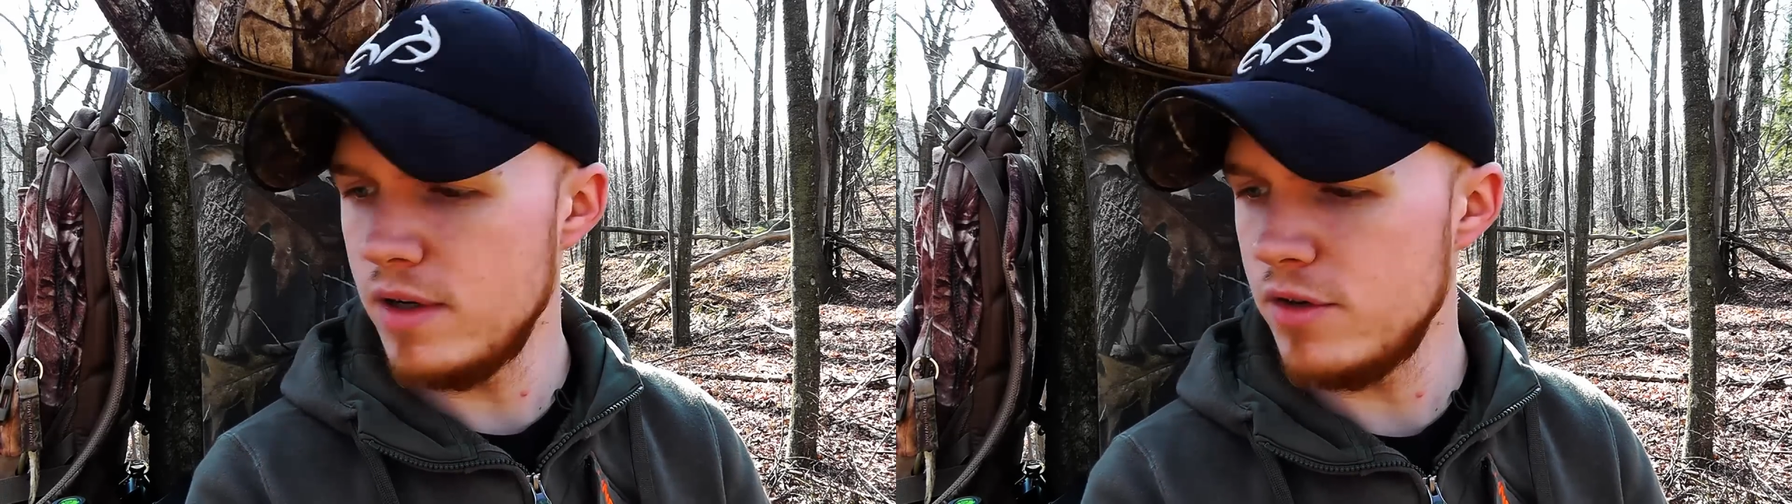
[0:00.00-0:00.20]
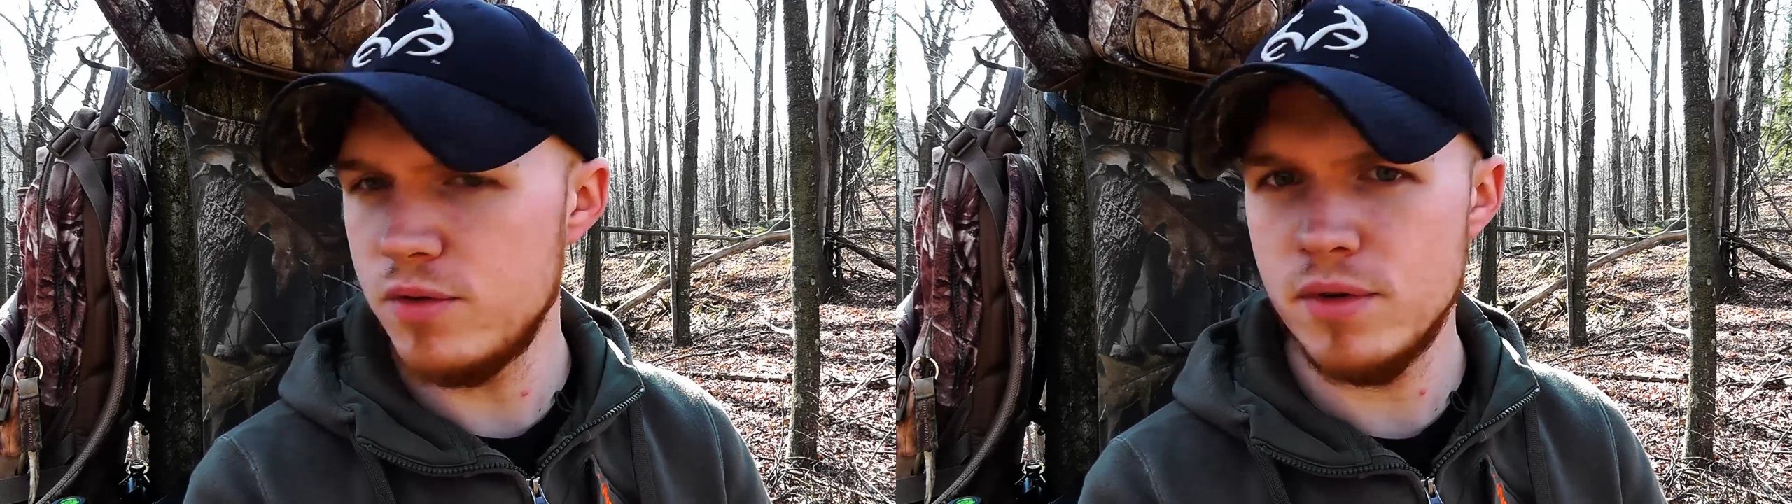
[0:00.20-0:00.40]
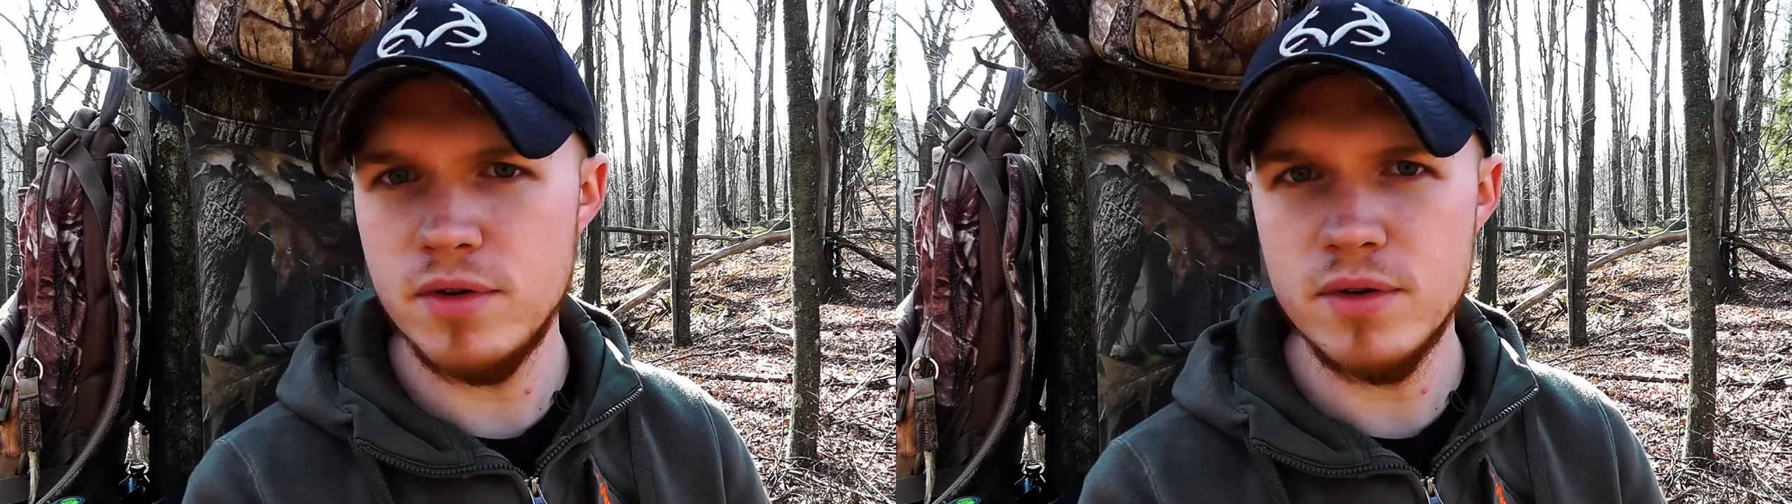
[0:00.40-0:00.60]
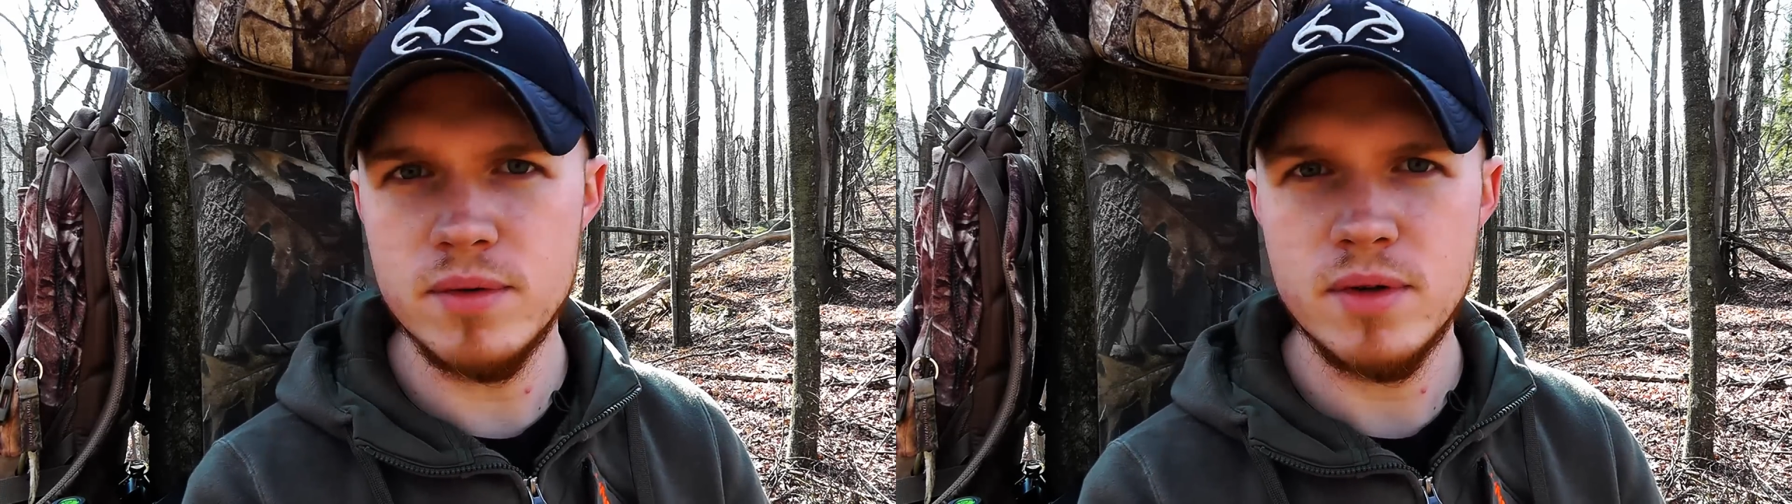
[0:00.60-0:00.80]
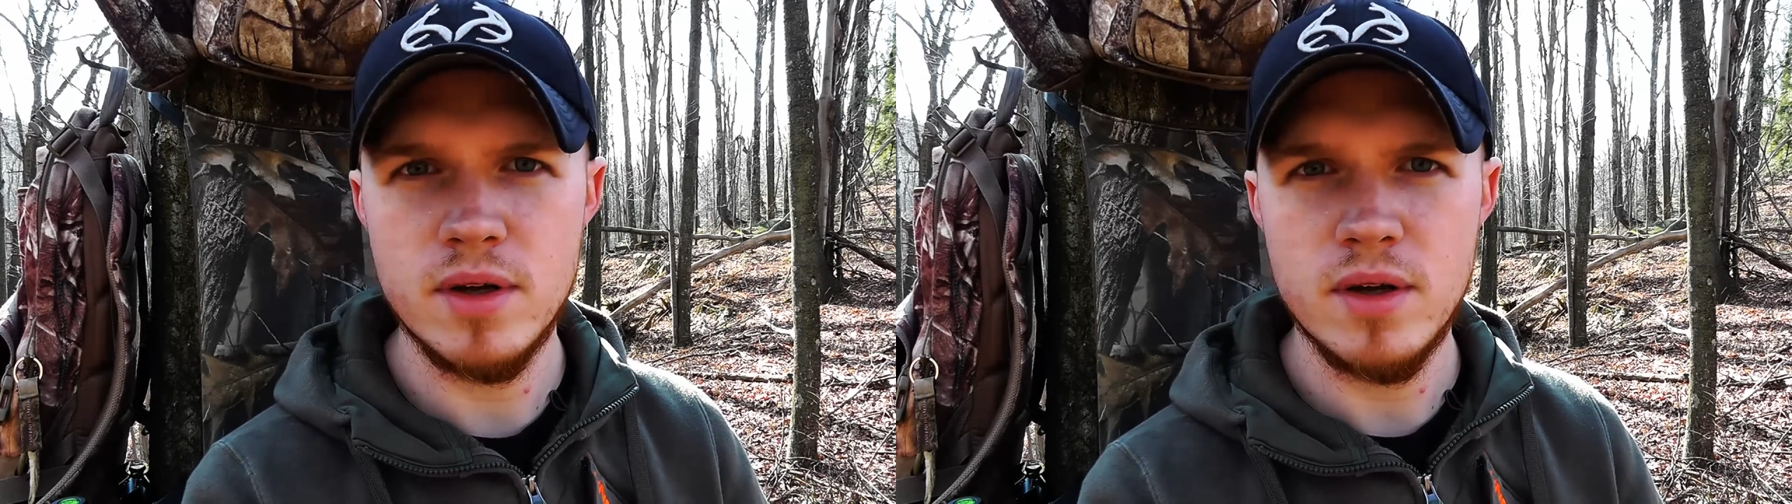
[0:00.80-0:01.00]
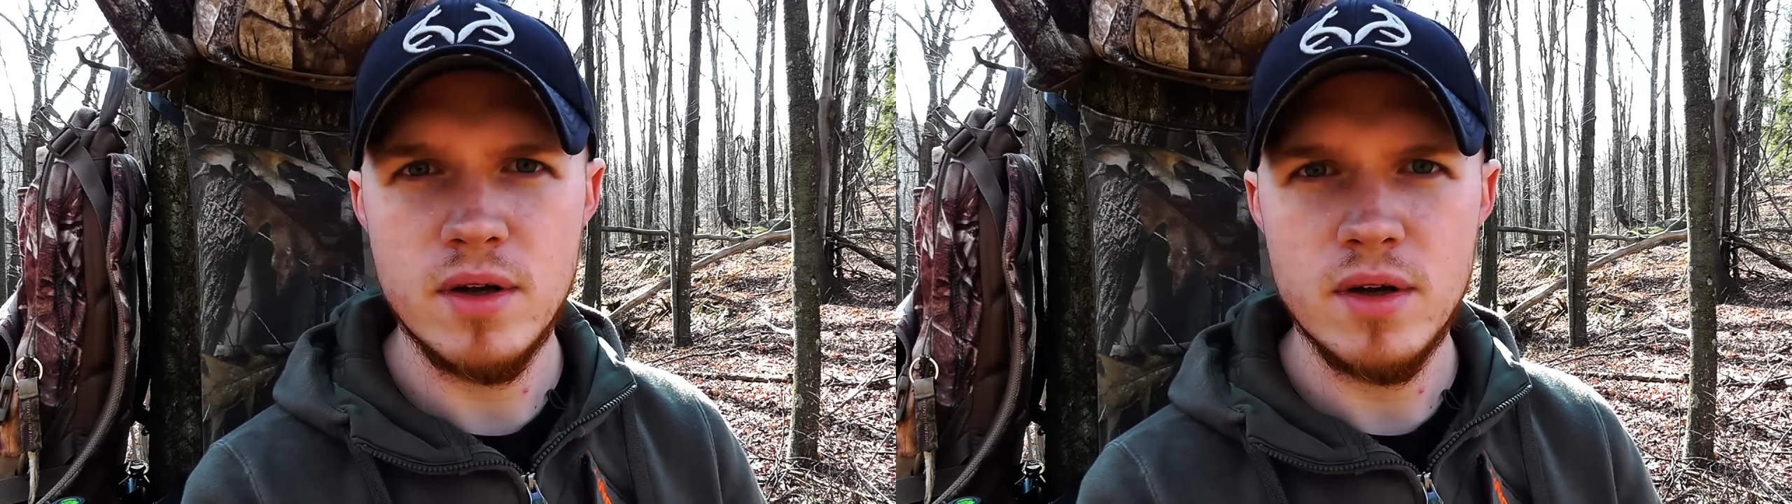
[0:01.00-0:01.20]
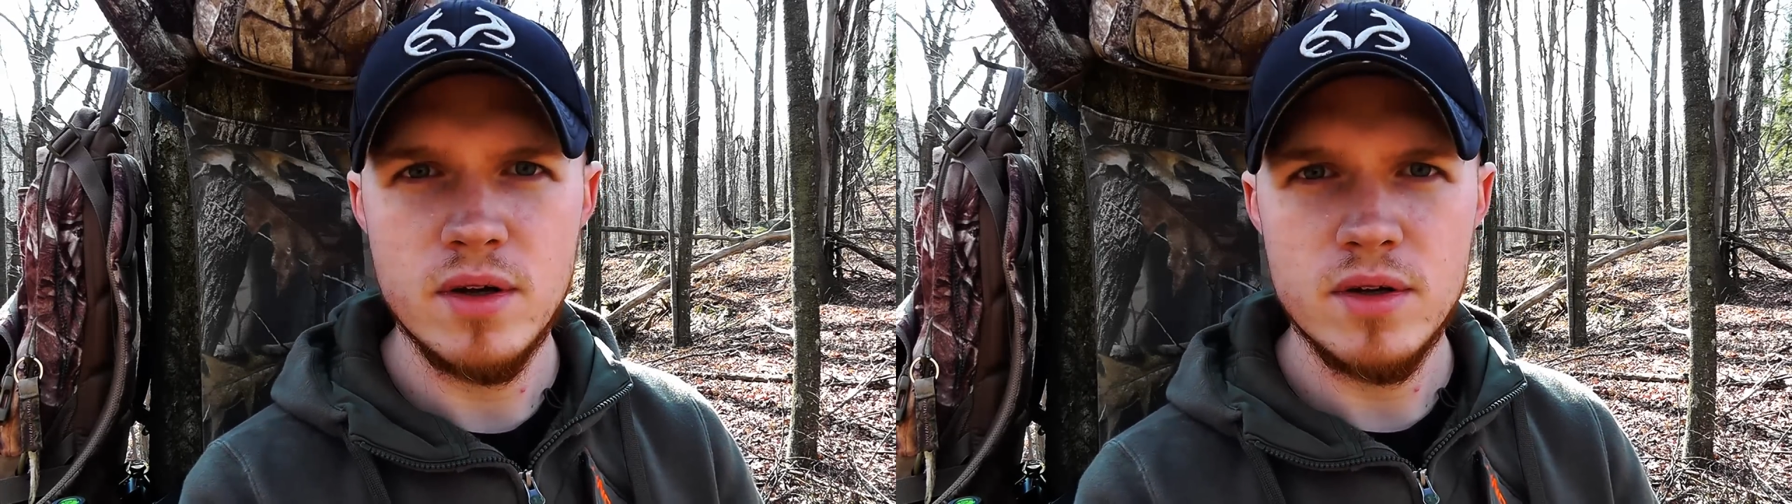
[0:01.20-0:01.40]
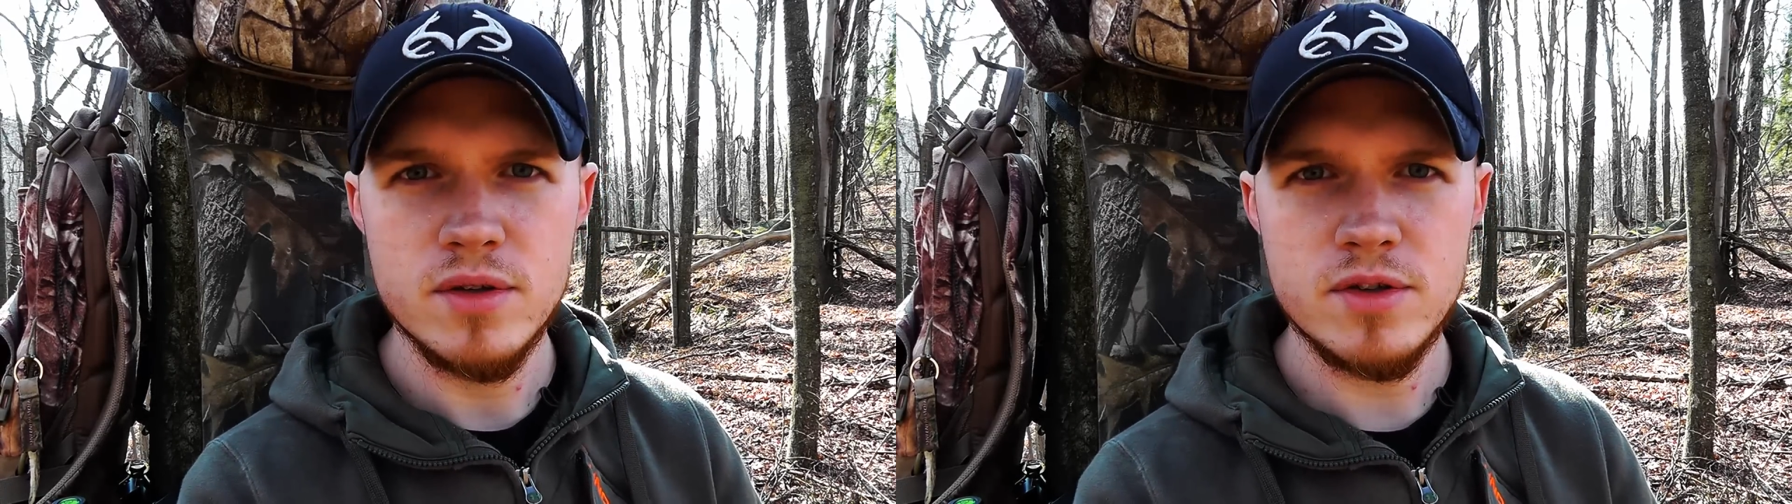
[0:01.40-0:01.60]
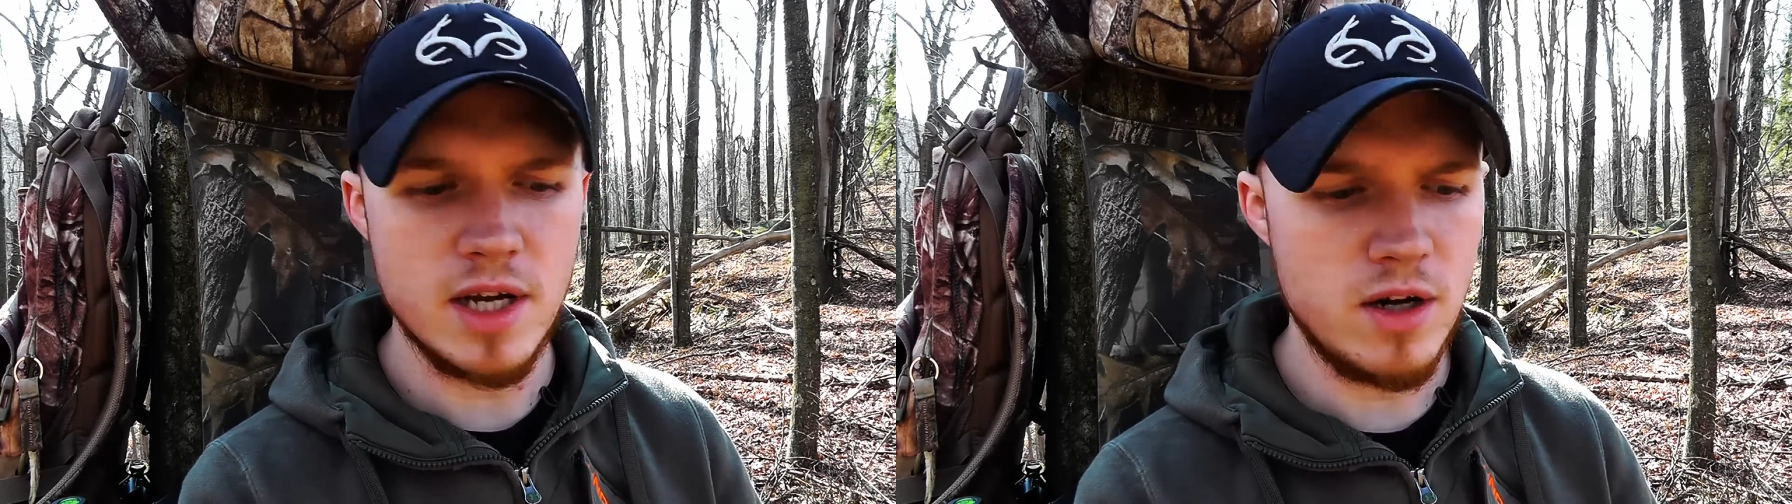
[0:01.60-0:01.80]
I just wanted to see